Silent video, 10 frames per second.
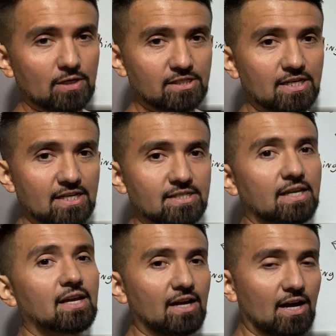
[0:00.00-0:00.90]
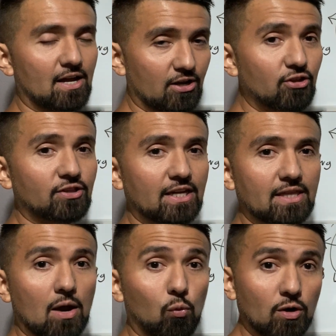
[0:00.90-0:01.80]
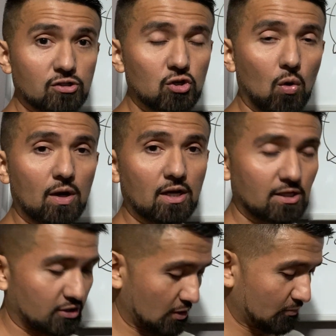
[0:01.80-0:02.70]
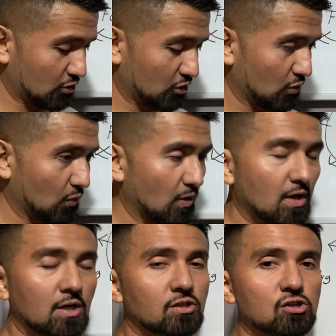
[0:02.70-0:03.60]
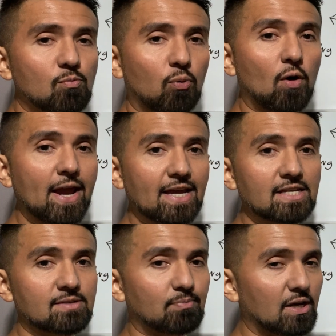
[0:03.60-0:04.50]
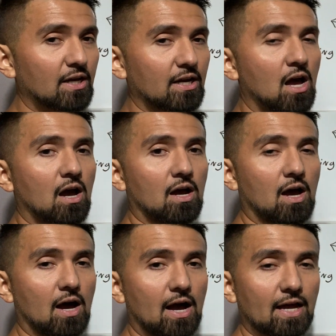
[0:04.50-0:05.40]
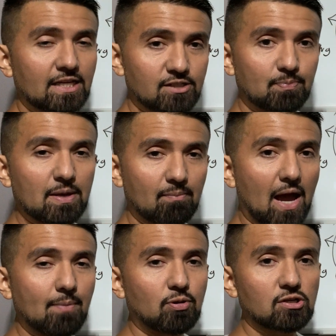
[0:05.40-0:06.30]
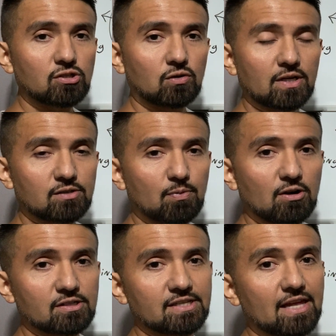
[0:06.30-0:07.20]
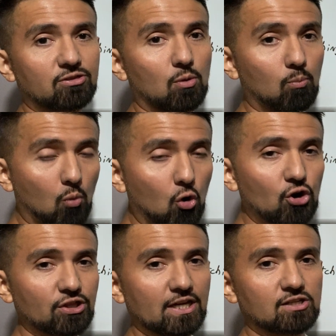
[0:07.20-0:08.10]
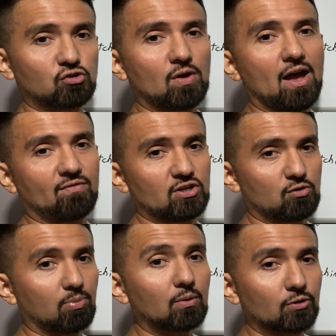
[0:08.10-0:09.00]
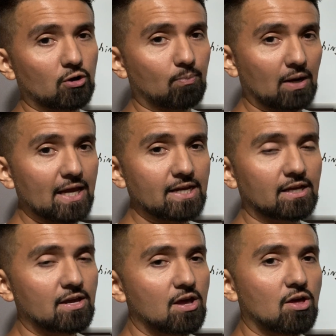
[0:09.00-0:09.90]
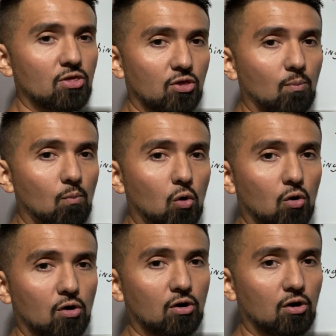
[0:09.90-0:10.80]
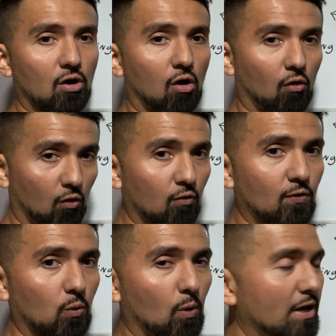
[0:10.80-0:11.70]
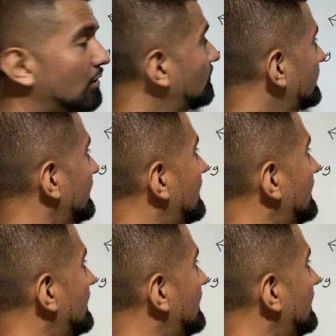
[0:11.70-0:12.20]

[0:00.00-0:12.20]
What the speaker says: which is another thing that we're so accustomed to praise. But it's been my personal experience that the more things you have on your plate, the more overwhelmed